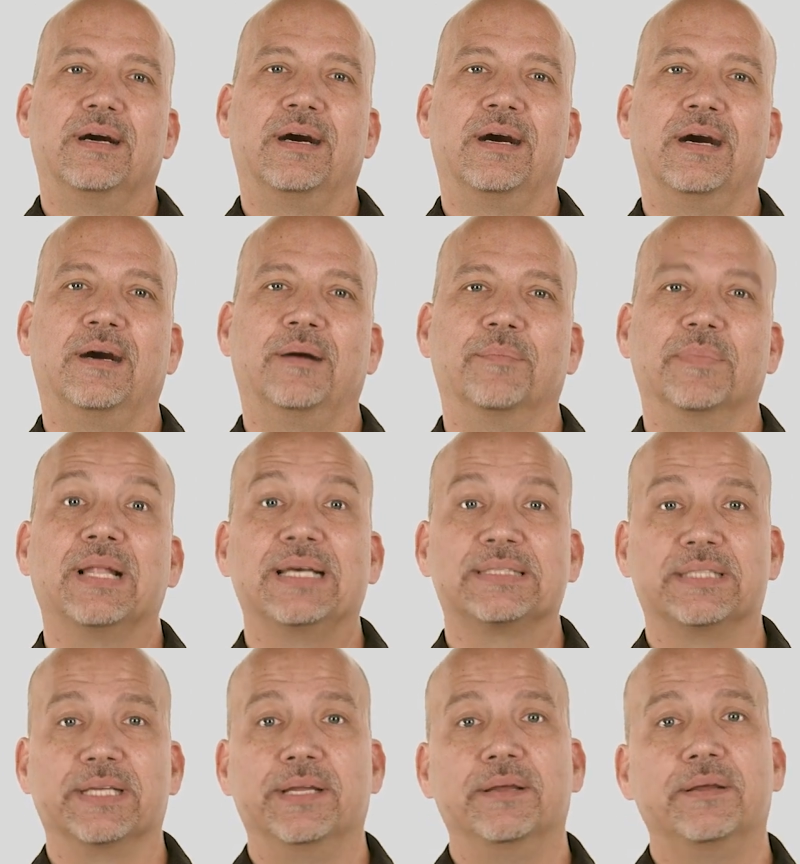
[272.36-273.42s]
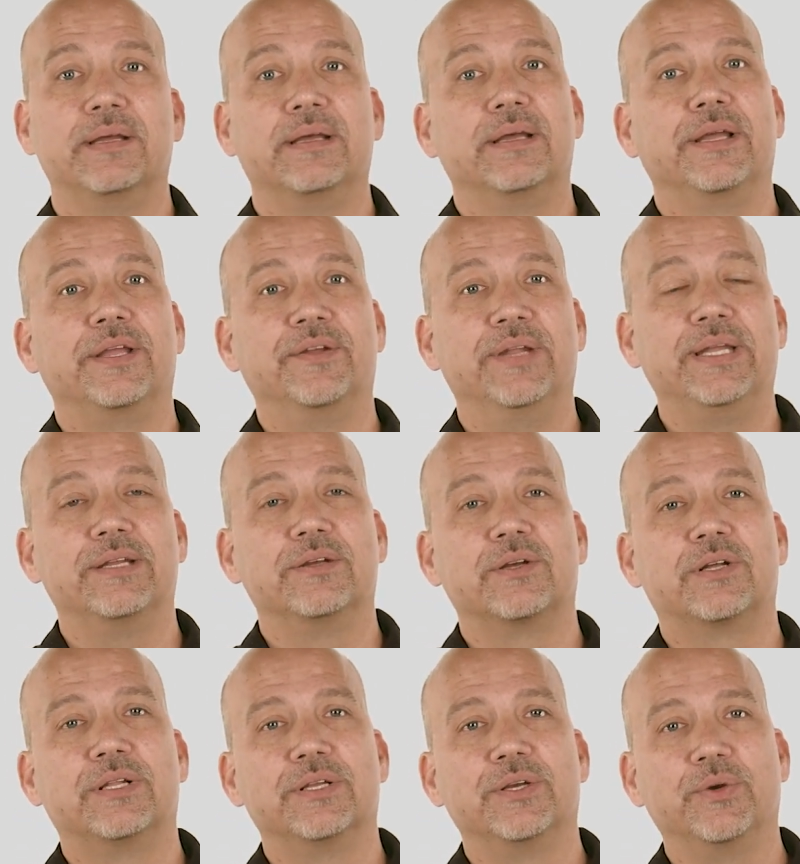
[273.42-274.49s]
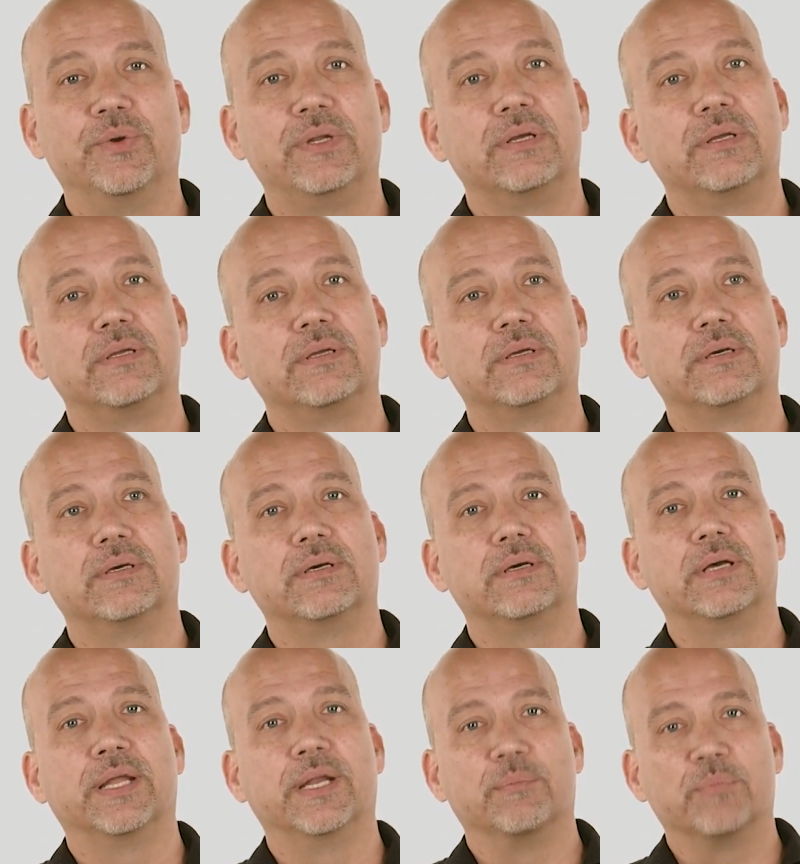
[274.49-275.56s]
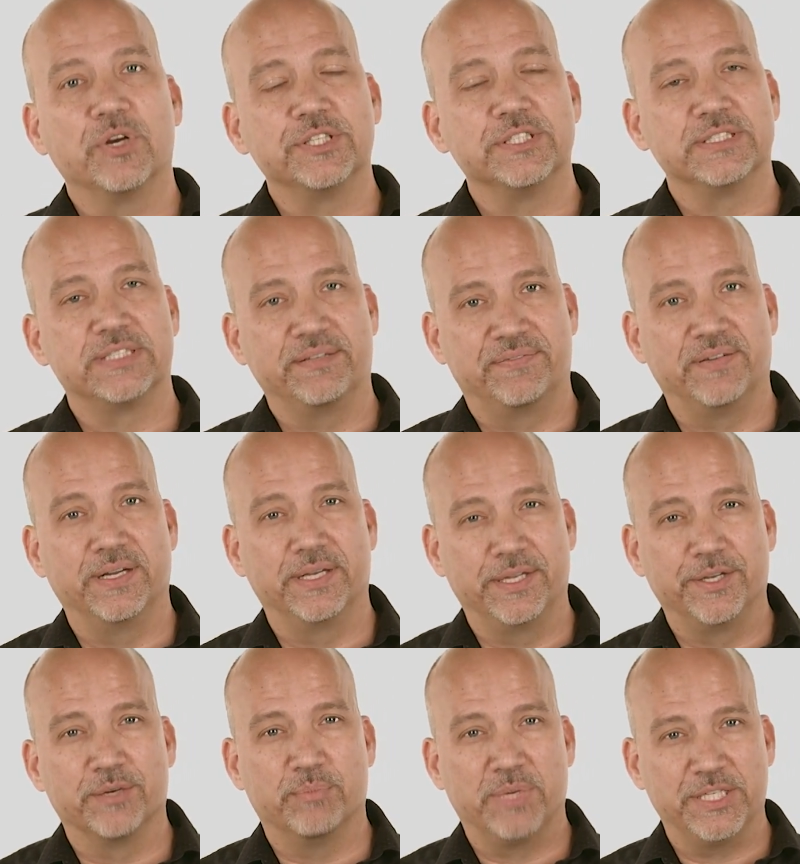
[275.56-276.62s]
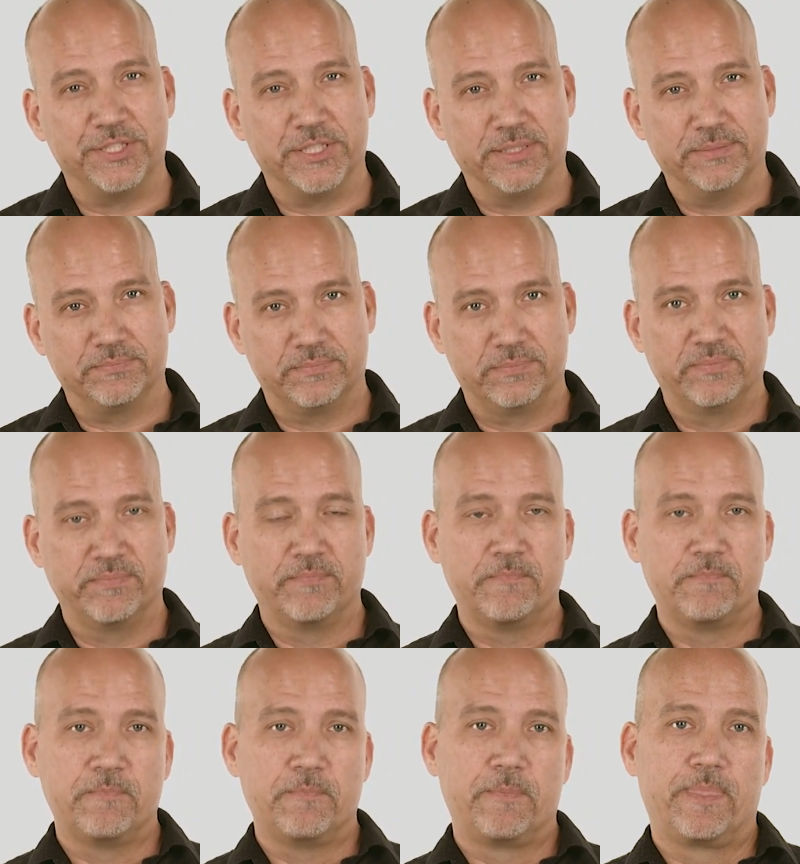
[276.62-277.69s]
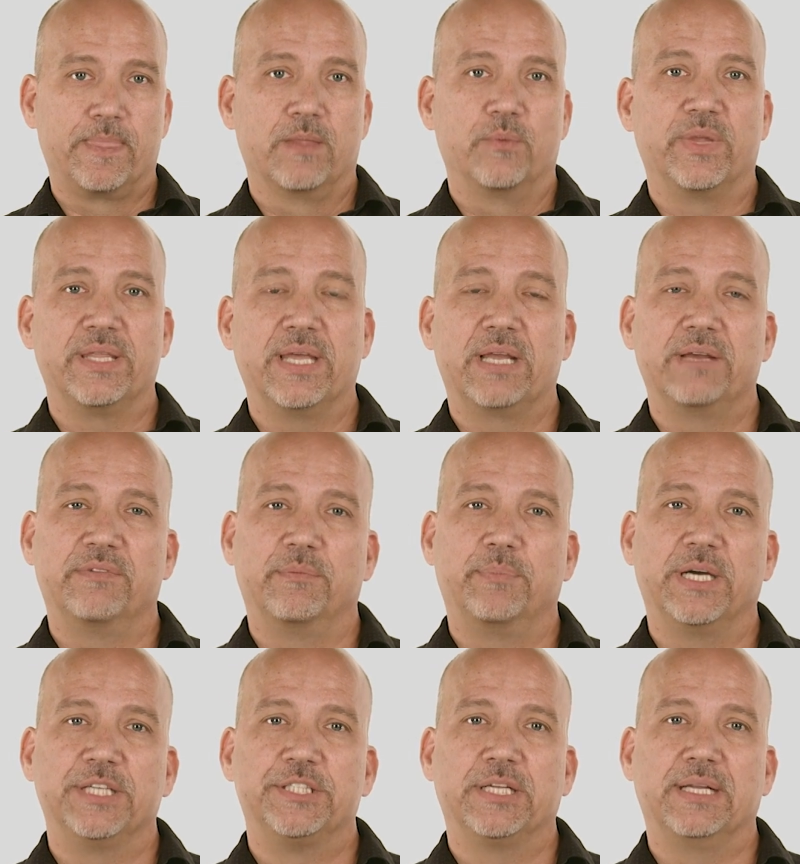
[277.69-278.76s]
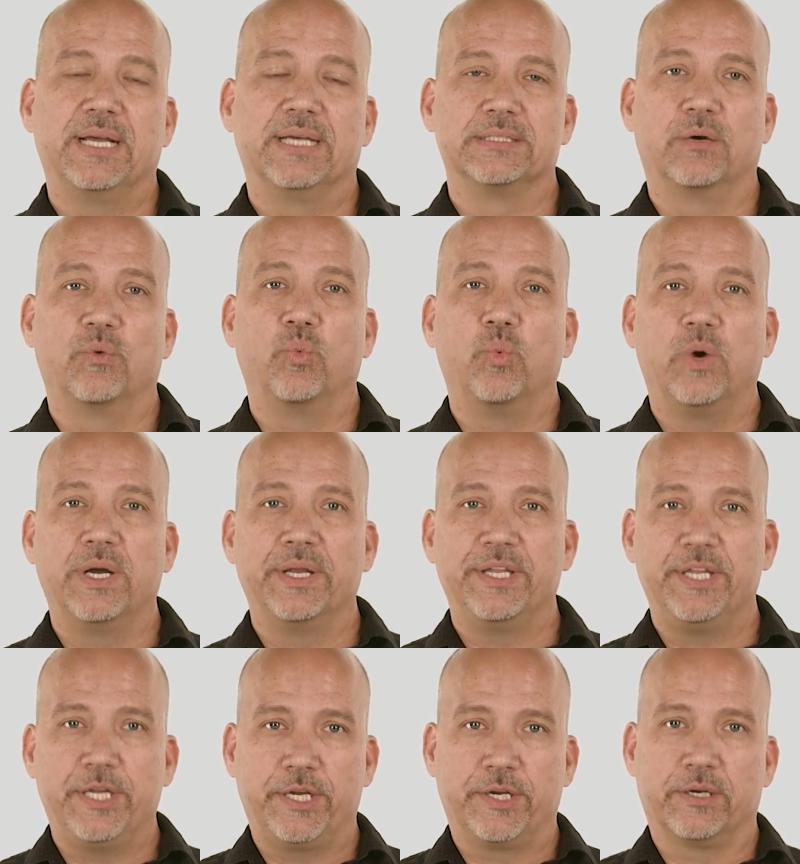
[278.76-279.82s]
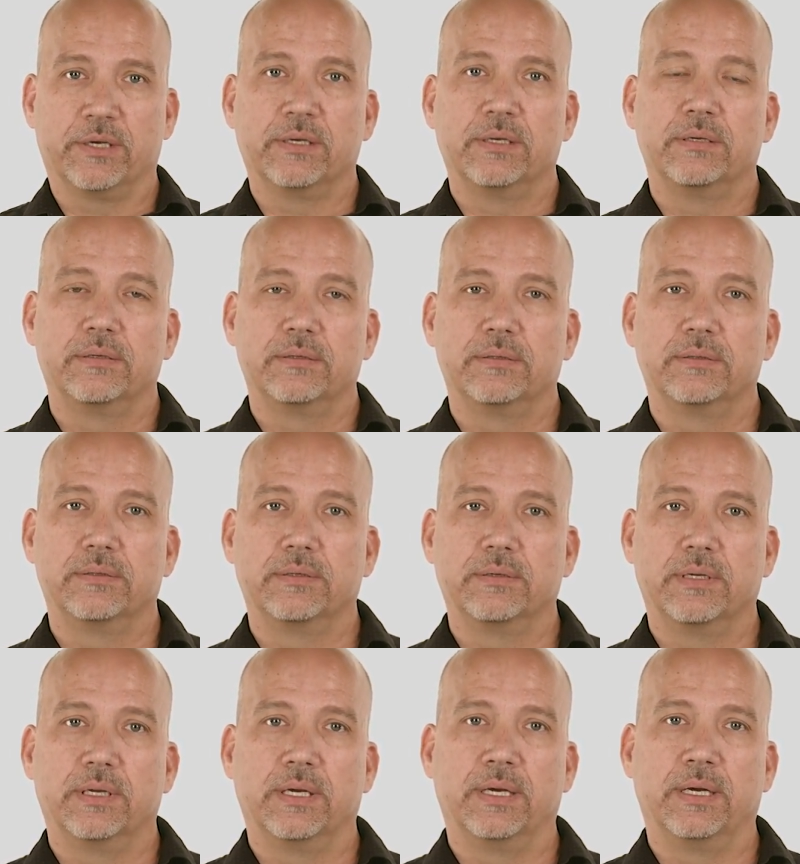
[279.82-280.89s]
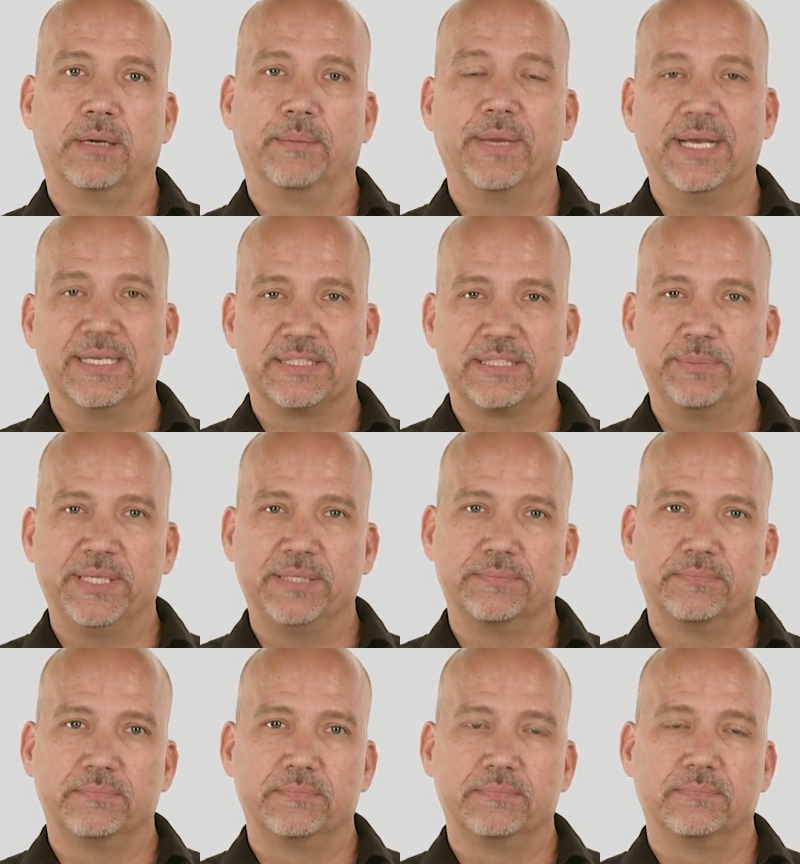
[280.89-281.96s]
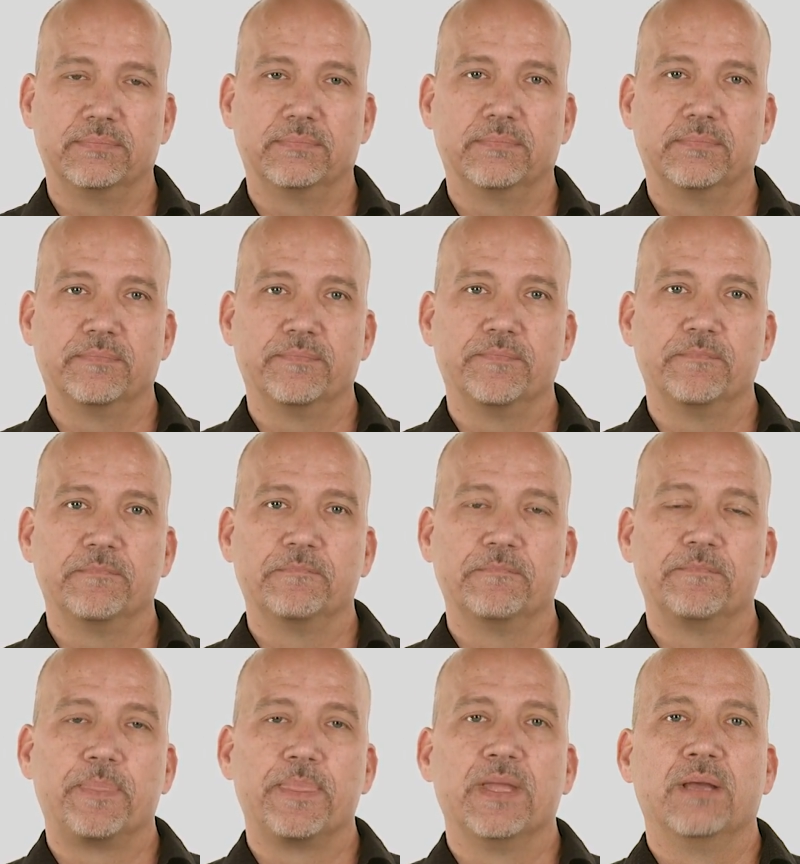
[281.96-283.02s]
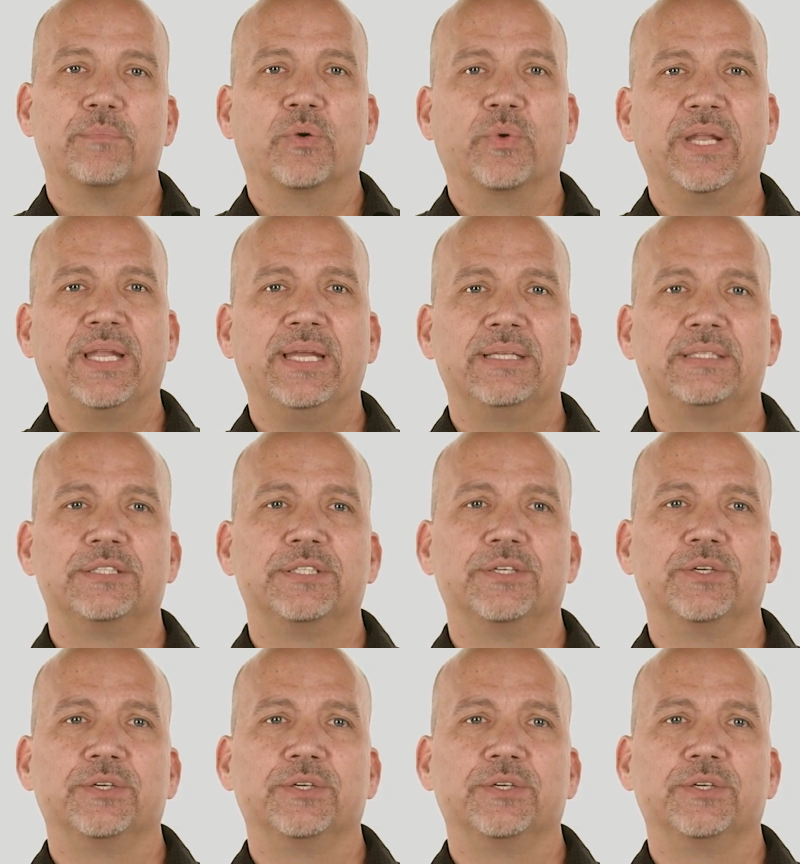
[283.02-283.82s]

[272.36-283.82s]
Lastly, you need to include an emergency fund in your budget. We think of a budget as a 1-year estimate, but we need